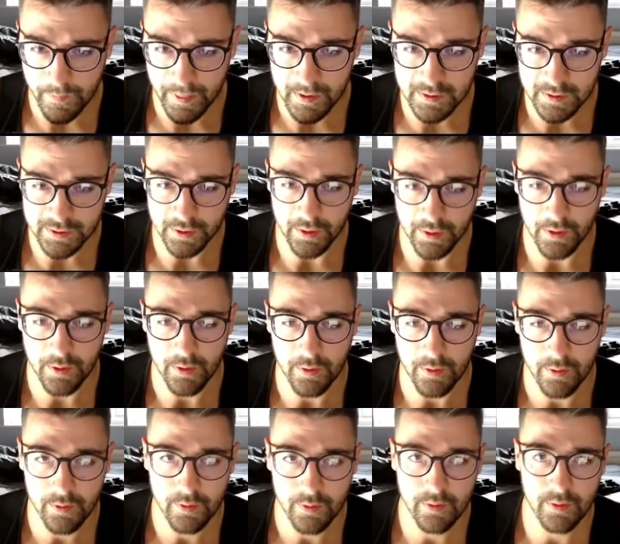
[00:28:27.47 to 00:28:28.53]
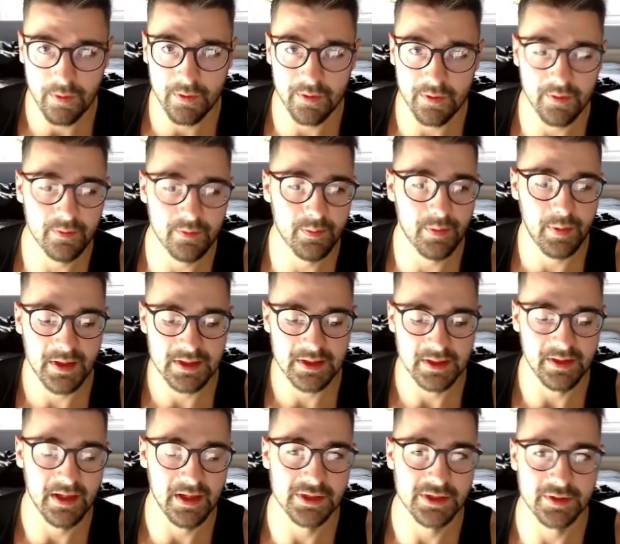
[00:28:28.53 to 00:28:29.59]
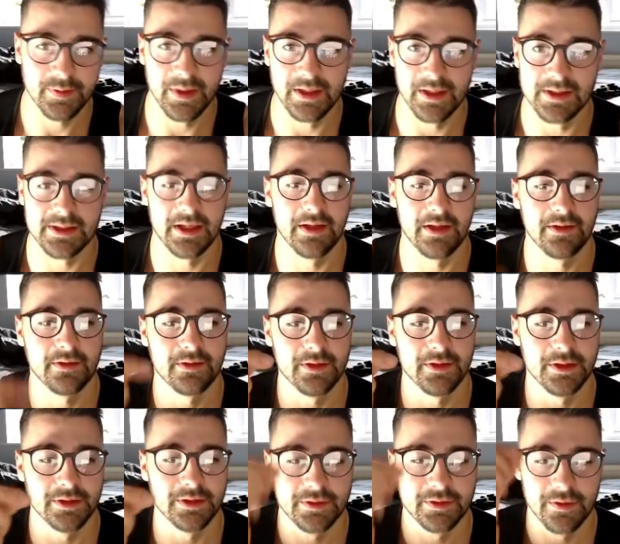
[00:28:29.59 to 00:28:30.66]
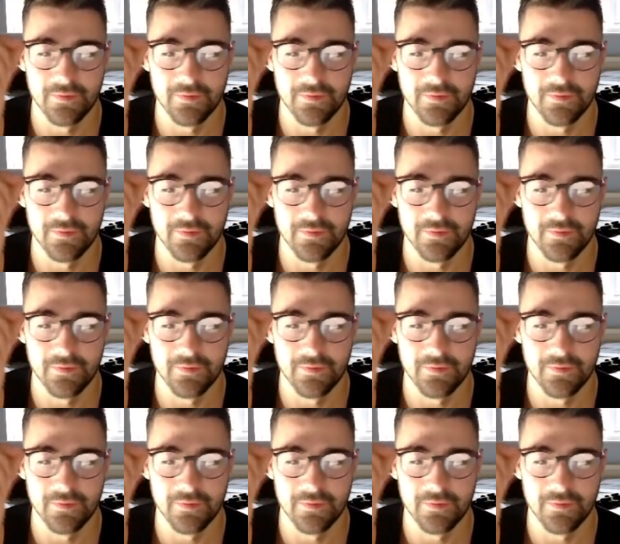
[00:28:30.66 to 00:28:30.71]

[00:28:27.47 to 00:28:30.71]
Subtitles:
So basically that just means that the